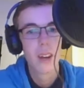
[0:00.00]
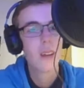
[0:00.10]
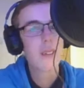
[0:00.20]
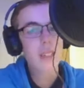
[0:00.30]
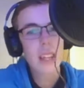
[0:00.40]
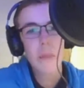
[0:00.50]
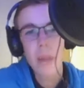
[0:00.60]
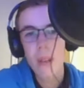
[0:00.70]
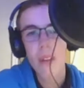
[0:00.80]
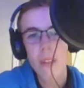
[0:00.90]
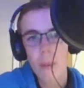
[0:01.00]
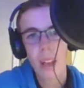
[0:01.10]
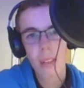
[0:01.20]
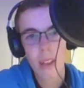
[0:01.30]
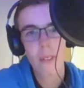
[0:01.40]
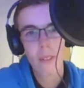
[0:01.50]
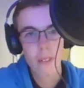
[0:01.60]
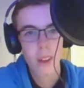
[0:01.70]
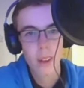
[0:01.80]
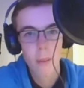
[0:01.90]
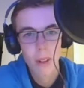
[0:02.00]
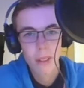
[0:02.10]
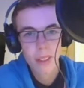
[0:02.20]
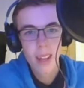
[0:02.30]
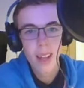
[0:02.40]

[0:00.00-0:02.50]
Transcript: Obviously, the big ones being Silverstone and Monza.